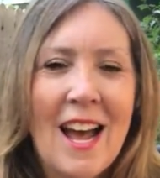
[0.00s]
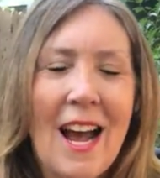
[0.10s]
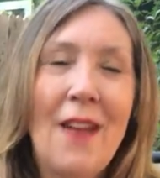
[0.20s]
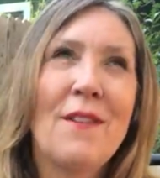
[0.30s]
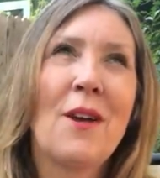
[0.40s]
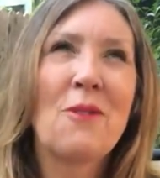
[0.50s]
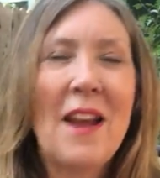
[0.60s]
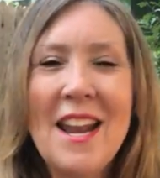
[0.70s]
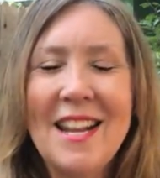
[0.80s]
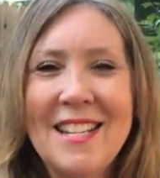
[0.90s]
I have a
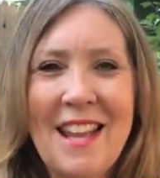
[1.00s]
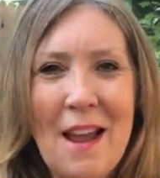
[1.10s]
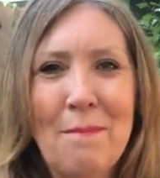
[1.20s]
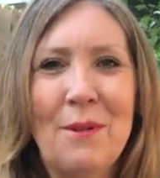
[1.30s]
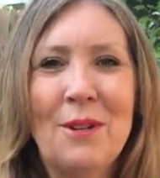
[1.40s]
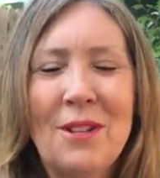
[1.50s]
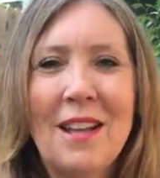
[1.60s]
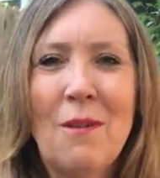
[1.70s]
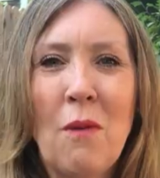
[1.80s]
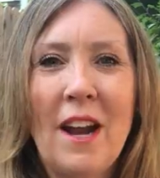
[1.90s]
great example
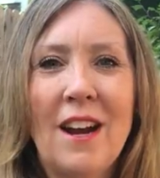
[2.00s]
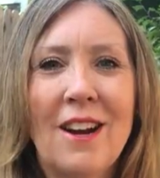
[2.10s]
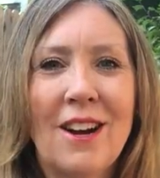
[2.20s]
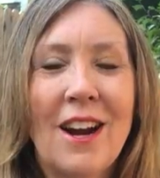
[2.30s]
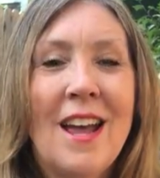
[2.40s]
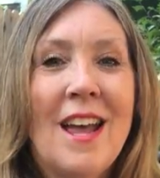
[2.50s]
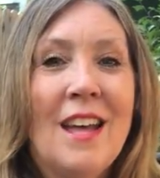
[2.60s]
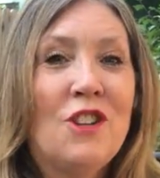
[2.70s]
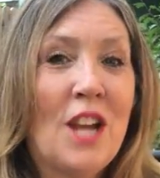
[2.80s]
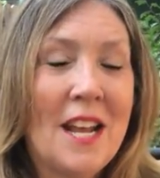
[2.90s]
where
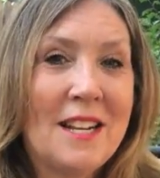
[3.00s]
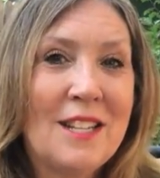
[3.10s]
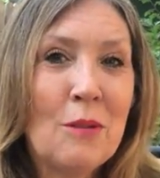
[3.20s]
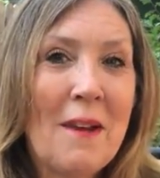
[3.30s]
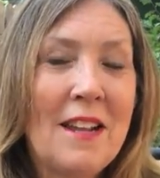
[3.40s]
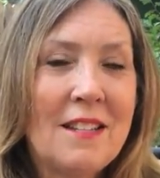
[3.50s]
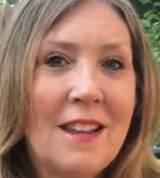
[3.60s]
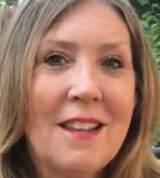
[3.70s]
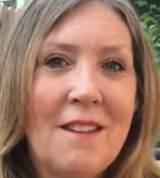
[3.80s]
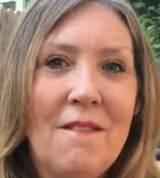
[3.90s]
Janice, my
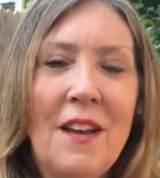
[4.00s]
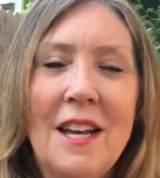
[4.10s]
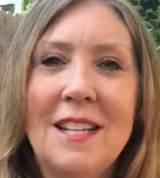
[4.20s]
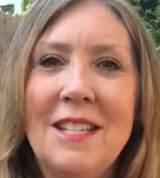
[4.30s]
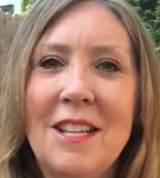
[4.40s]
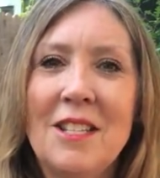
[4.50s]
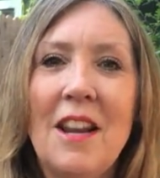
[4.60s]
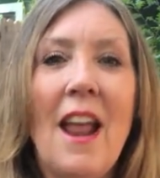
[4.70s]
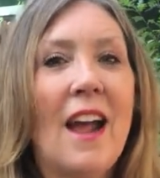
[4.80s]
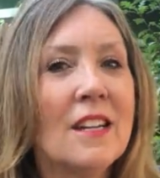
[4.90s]
executive
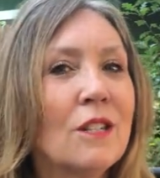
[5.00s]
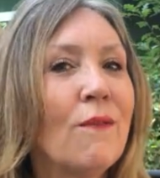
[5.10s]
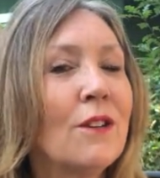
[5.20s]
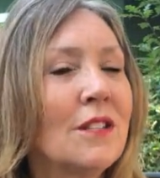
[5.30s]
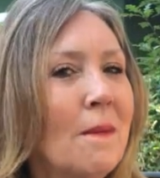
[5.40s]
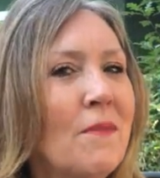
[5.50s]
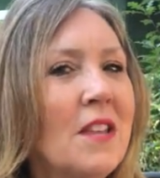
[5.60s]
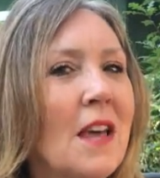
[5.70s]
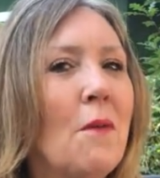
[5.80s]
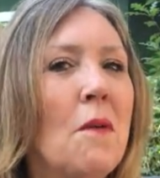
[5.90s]
assistant, asked for
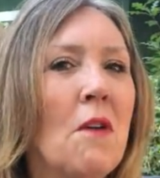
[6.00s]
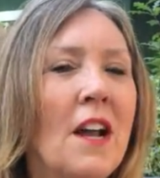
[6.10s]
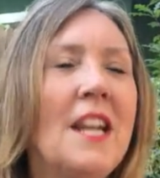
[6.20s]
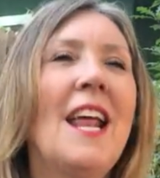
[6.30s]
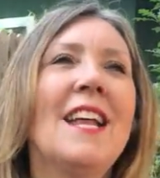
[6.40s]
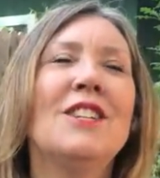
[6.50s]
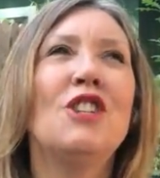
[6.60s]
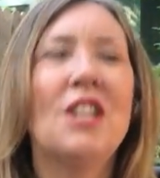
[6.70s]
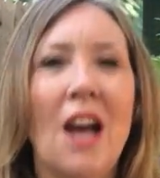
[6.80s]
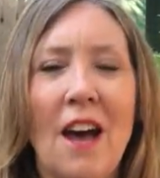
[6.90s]
something that we wanted and
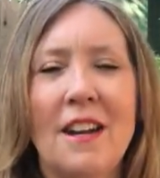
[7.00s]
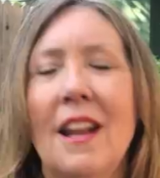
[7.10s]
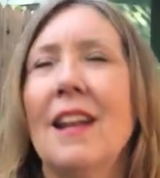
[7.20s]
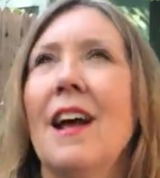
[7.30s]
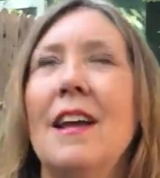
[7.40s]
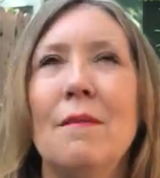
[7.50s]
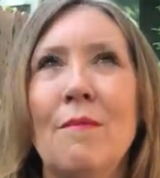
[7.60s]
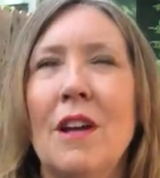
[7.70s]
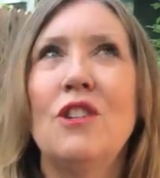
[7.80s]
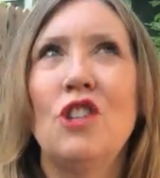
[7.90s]
she got it, and I am
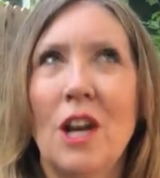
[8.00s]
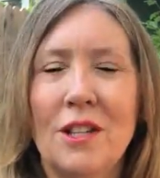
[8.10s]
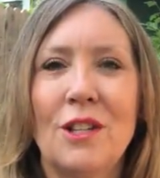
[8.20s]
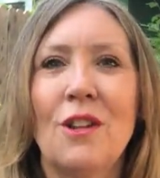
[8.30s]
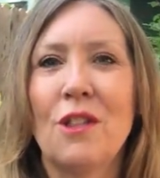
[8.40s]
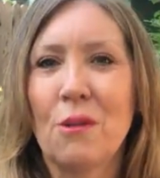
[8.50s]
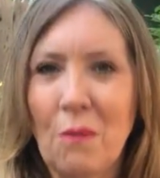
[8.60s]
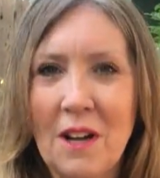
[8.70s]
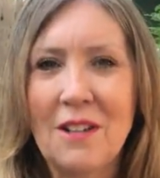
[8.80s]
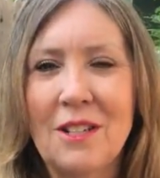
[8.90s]
just
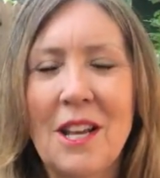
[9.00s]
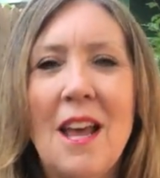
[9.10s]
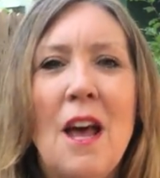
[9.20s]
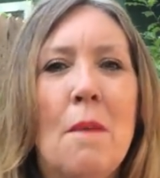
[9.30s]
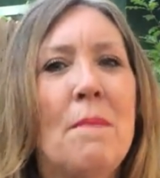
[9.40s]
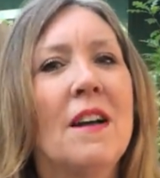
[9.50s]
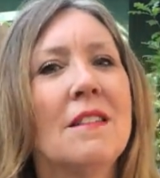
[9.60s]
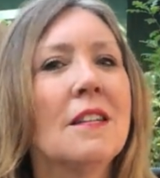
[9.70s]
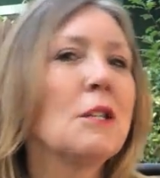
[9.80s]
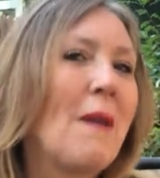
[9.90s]
thrilled. But
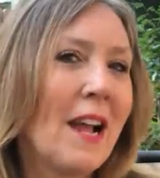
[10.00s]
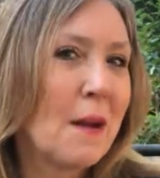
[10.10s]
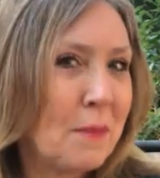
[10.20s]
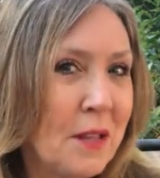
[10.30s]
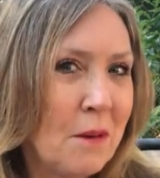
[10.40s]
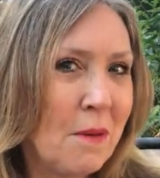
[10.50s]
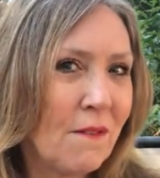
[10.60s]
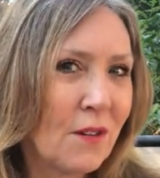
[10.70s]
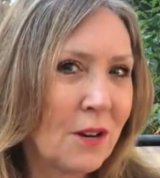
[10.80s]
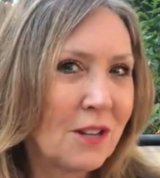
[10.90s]
let's back up a little bit
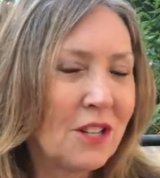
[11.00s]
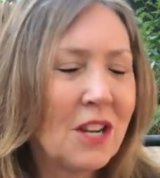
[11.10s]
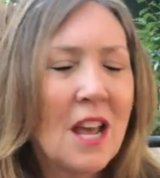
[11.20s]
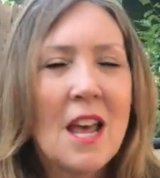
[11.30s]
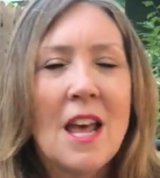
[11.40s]
first.